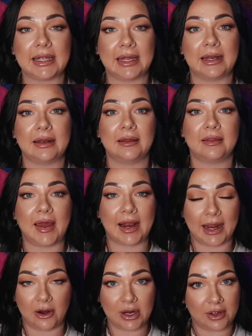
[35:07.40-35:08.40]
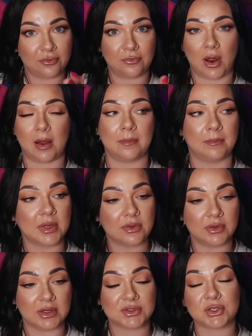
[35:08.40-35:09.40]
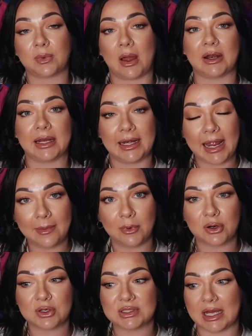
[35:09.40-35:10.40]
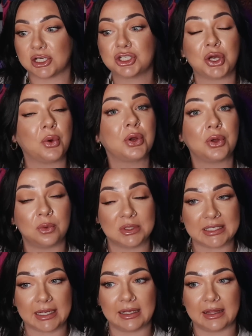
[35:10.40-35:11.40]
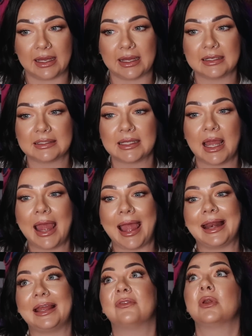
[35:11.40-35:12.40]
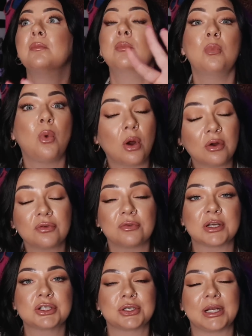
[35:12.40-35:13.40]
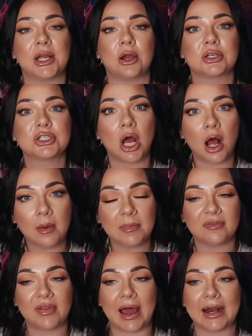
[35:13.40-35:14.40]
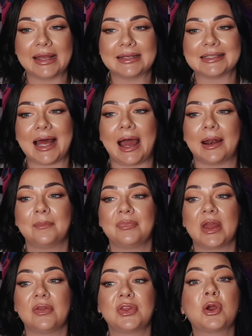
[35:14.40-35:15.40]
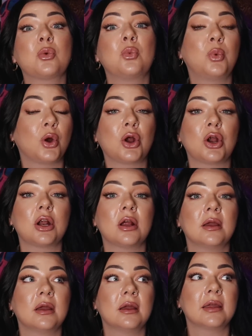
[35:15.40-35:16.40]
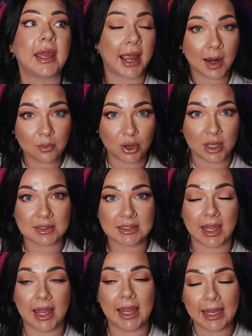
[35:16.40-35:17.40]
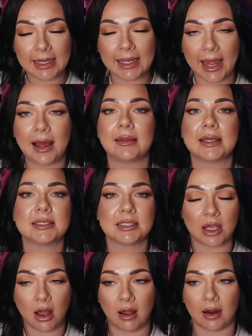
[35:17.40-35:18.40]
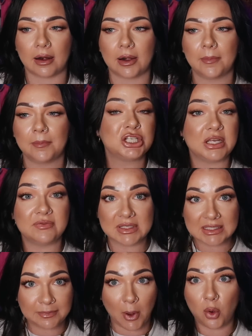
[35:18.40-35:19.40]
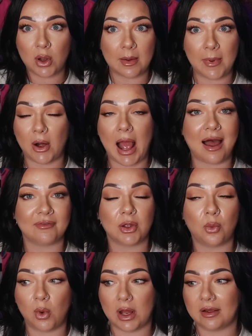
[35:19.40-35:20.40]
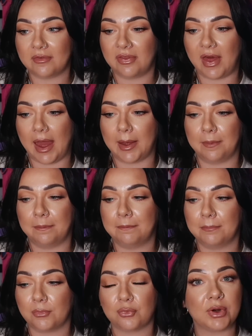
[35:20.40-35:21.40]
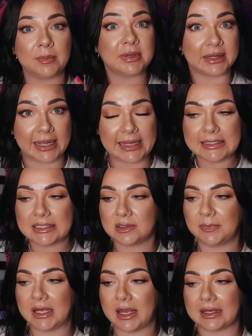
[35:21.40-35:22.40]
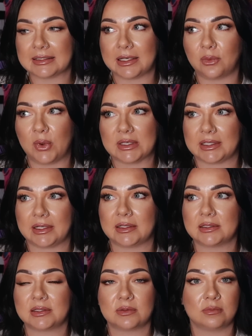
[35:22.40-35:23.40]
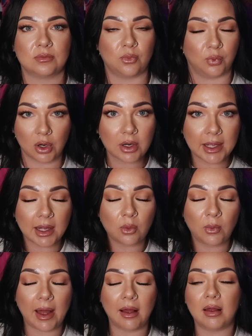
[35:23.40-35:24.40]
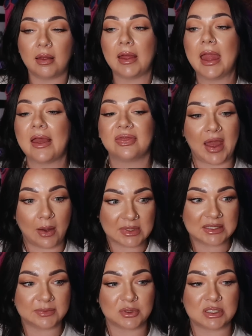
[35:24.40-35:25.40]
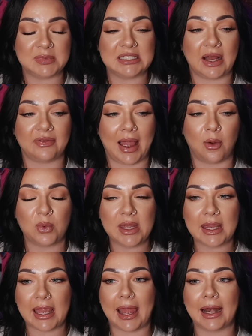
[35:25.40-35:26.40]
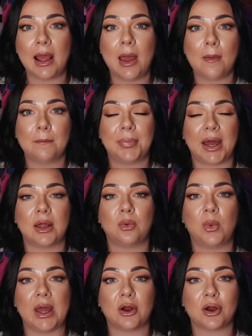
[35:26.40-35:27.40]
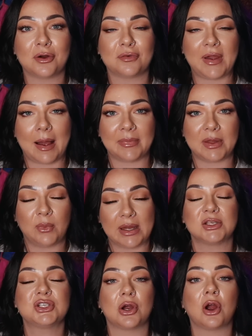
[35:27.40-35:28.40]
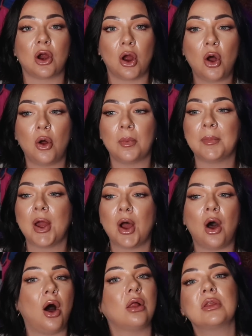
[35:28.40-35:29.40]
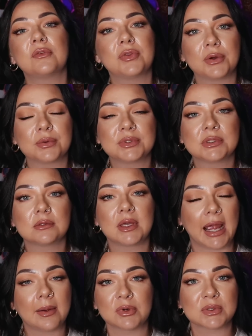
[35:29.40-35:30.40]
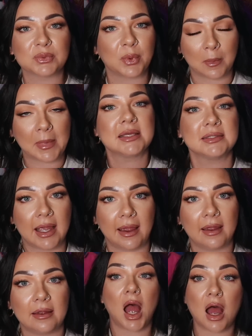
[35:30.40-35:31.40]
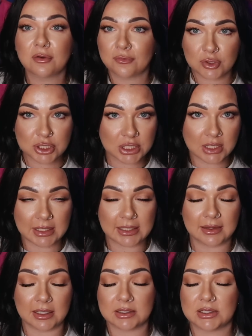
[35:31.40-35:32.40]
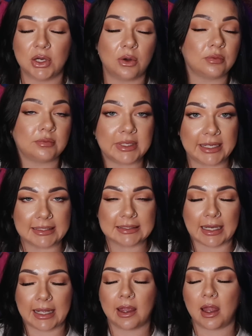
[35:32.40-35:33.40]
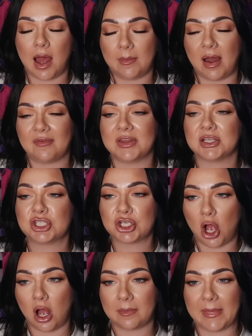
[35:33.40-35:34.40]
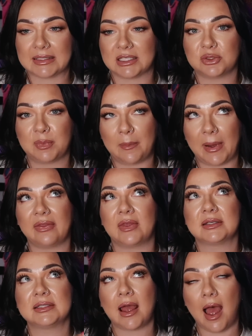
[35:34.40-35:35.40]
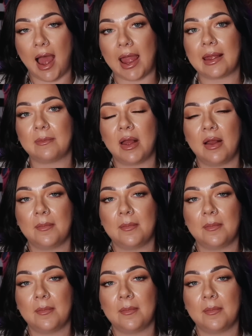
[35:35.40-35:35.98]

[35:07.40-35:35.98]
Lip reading: in that area from the surrounding neighbors that showed who did this. And even more frustrating on top of that is that there were cameras in Kelly's yard. She even spoke about having one of them replaced because it wasn't working well. That was supposed to be done that weekend. But when her family went to her home, all of those cameras were missing. Unfortunately, there's no leads that can come of this chalk message. But by the time